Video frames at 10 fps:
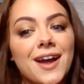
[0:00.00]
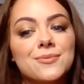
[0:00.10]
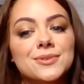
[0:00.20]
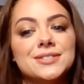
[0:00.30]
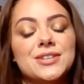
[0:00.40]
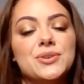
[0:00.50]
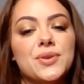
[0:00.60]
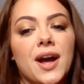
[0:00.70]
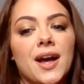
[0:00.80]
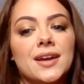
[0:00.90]
I will see you
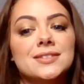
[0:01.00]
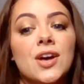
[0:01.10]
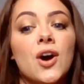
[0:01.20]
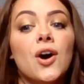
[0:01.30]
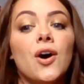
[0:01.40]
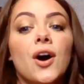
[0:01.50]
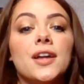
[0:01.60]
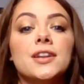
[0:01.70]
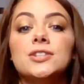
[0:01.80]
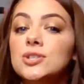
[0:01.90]
guys
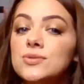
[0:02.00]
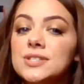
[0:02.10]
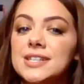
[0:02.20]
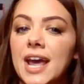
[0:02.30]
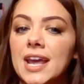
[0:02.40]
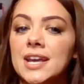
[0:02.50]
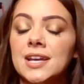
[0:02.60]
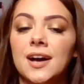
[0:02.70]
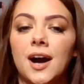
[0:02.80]
on Tuesday.